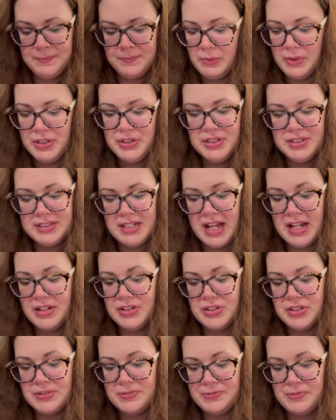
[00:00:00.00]
Well, he just kind
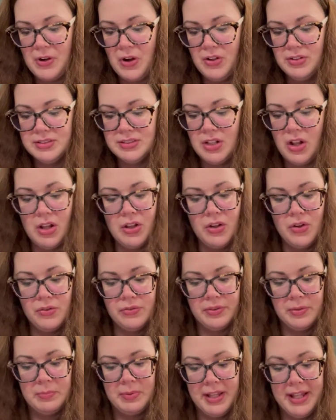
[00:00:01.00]
of just falls all
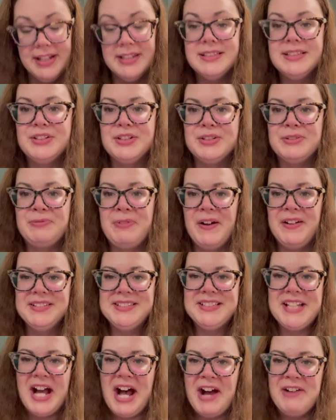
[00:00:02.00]
over the place. Just
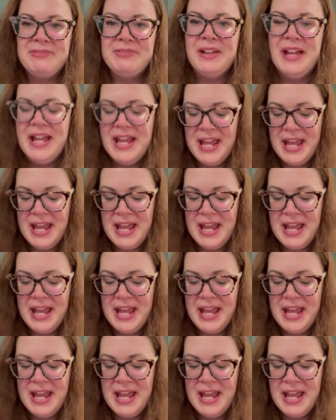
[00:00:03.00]
falls off.